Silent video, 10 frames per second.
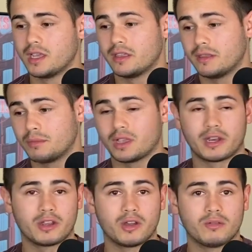And then we got
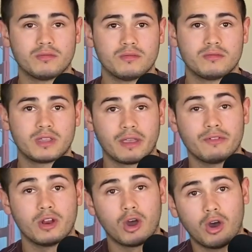to go
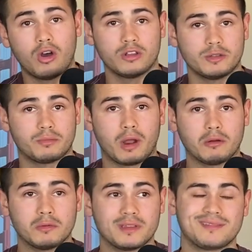Kevin Holland
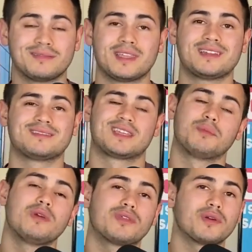probably. And then
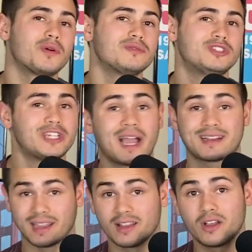can we throw
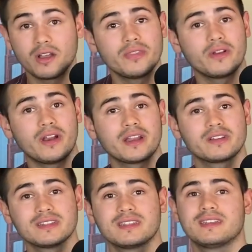Jack Della on there
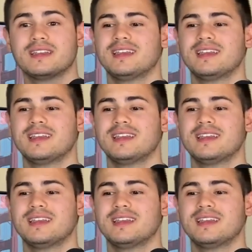actually?